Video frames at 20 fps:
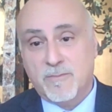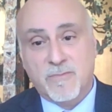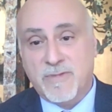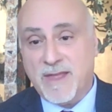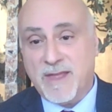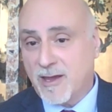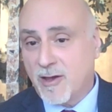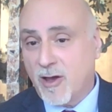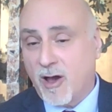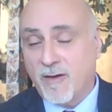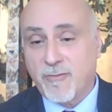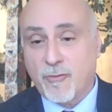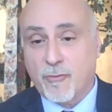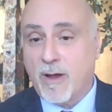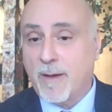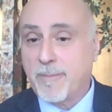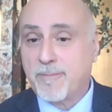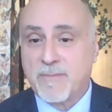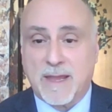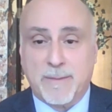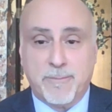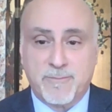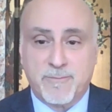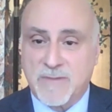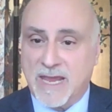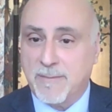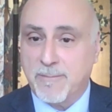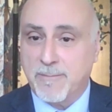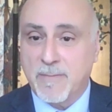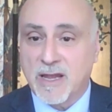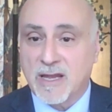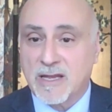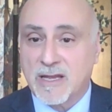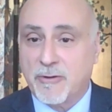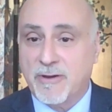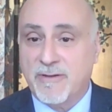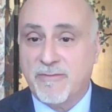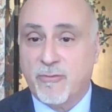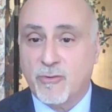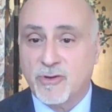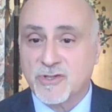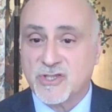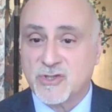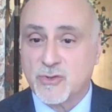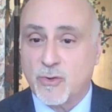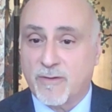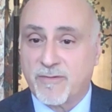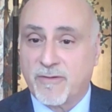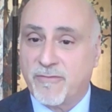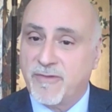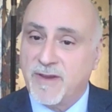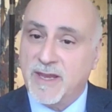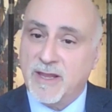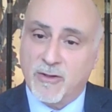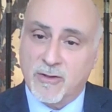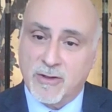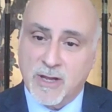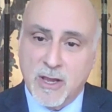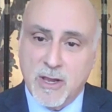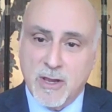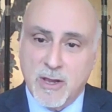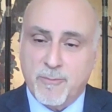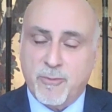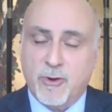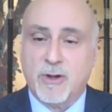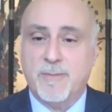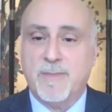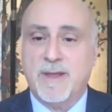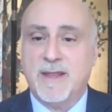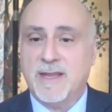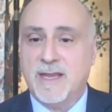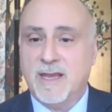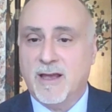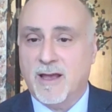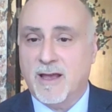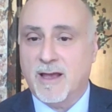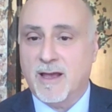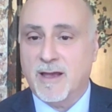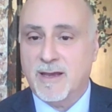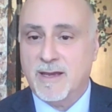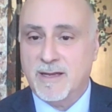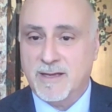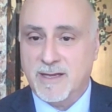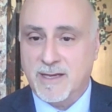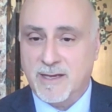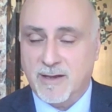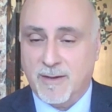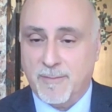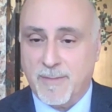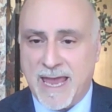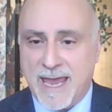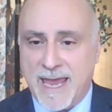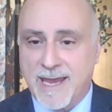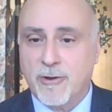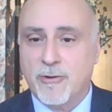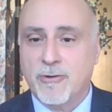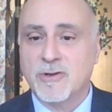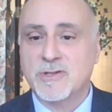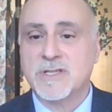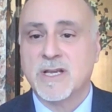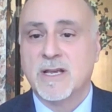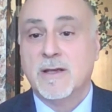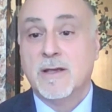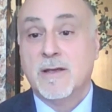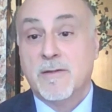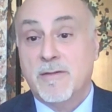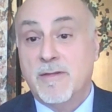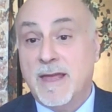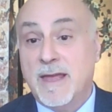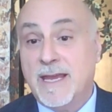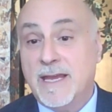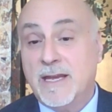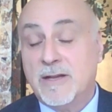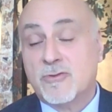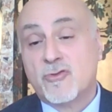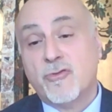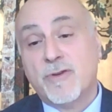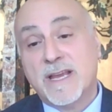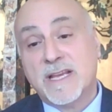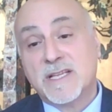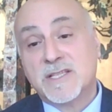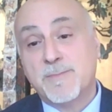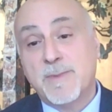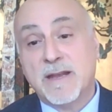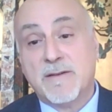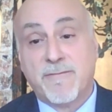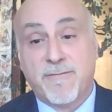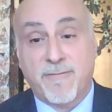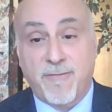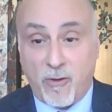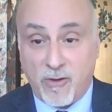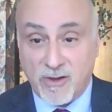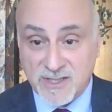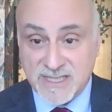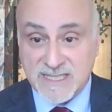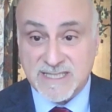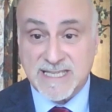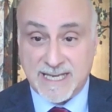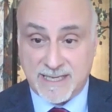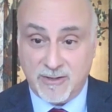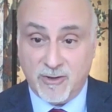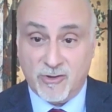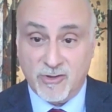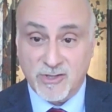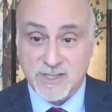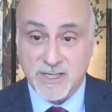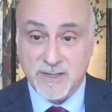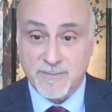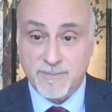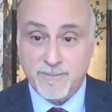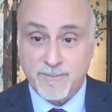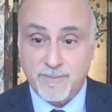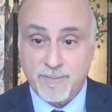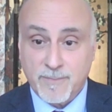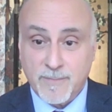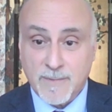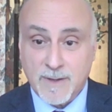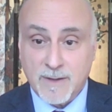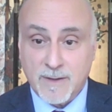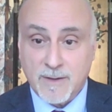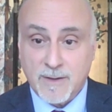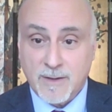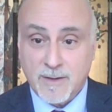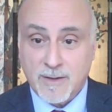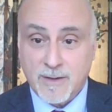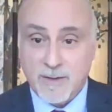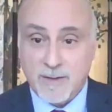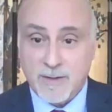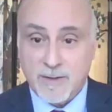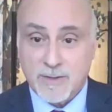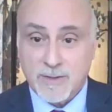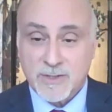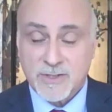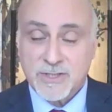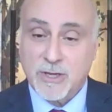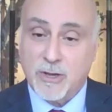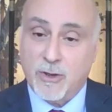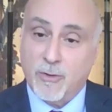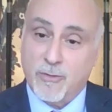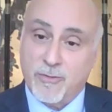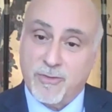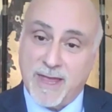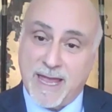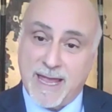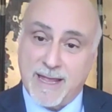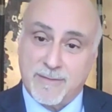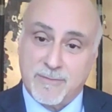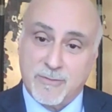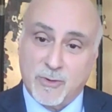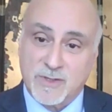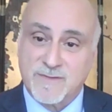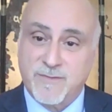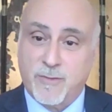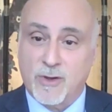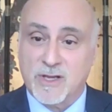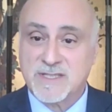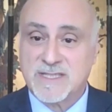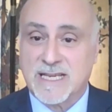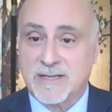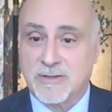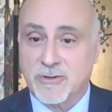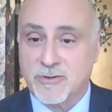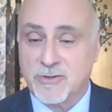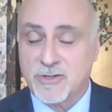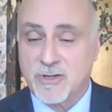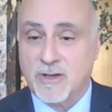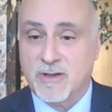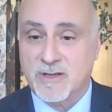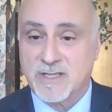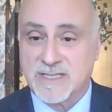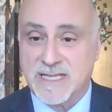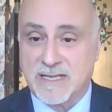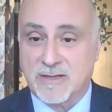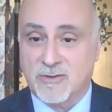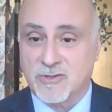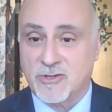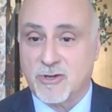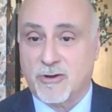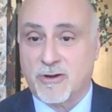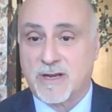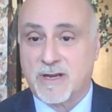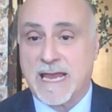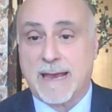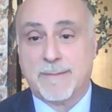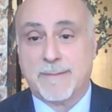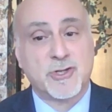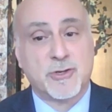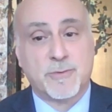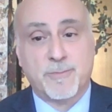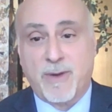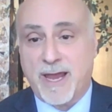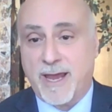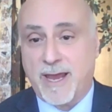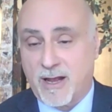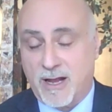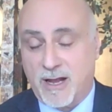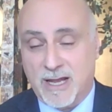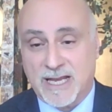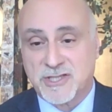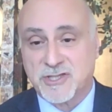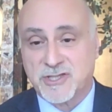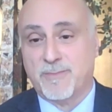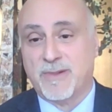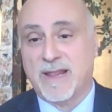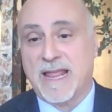They cover up. They take military forces off the field, put them in the hangars. They transmit false signals, so that those false signals are captured by a collection